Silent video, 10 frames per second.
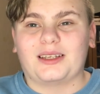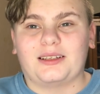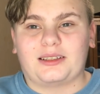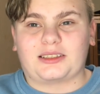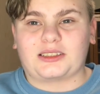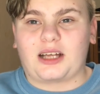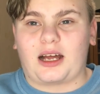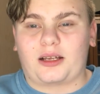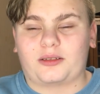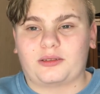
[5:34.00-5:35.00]
it's
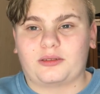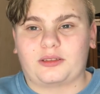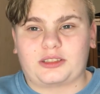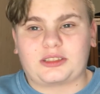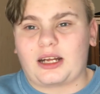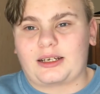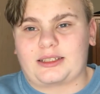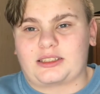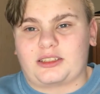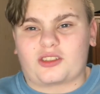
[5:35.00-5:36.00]
not
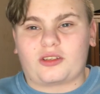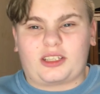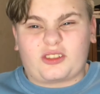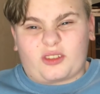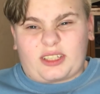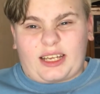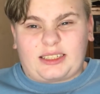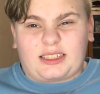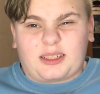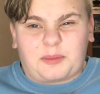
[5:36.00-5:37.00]
as
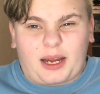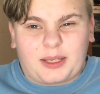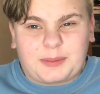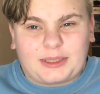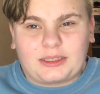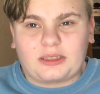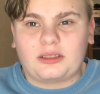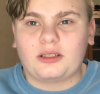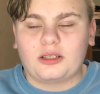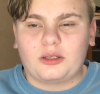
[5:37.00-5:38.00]
entertaining in my opinion.
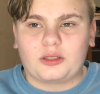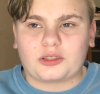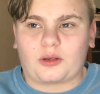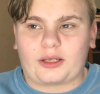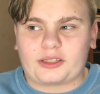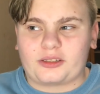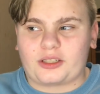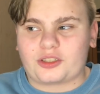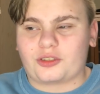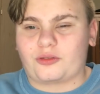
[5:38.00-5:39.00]
So I think they
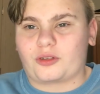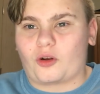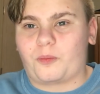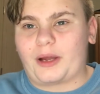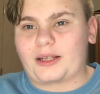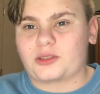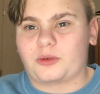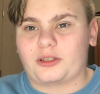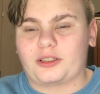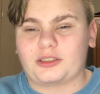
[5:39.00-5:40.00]
should go back to
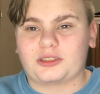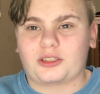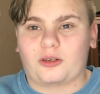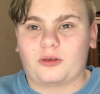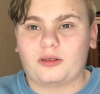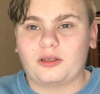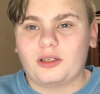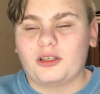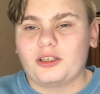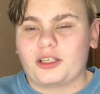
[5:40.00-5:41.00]
what it is. So
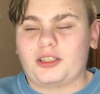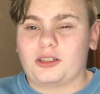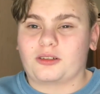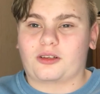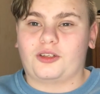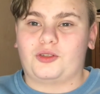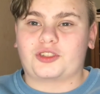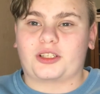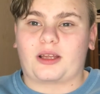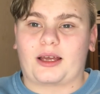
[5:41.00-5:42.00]
in
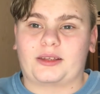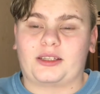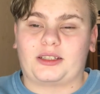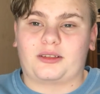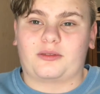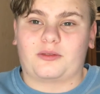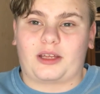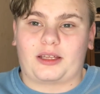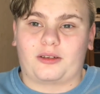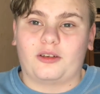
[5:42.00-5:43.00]
conclusion, I think
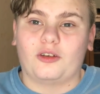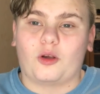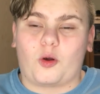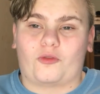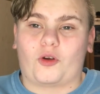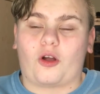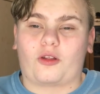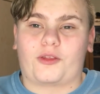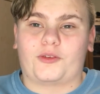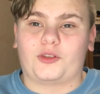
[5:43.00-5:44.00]
that overall
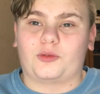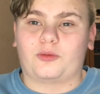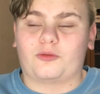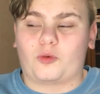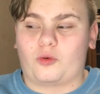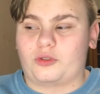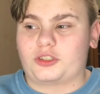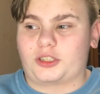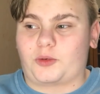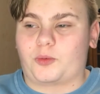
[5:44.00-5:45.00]
the new
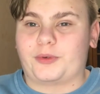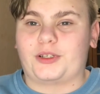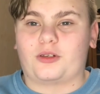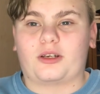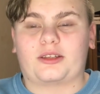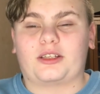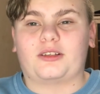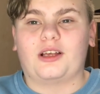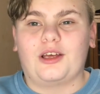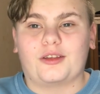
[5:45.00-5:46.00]
rules, they were pretty good. I
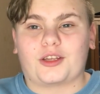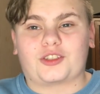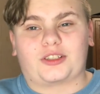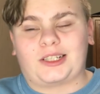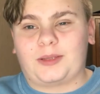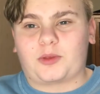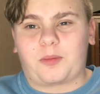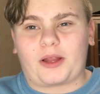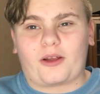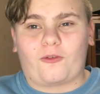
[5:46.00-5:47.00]
think they should keep the
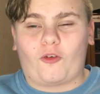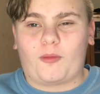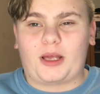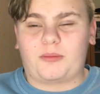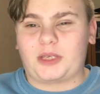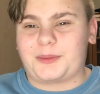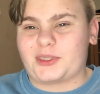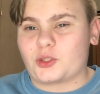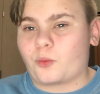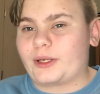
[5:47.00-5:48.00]
playoff format, maybe
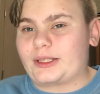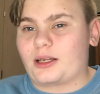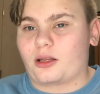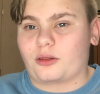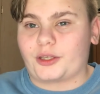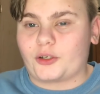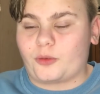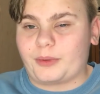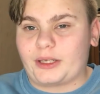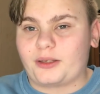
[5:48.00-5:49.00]
tweak it a little
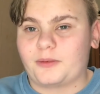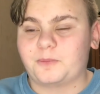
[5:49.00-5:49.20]
bit,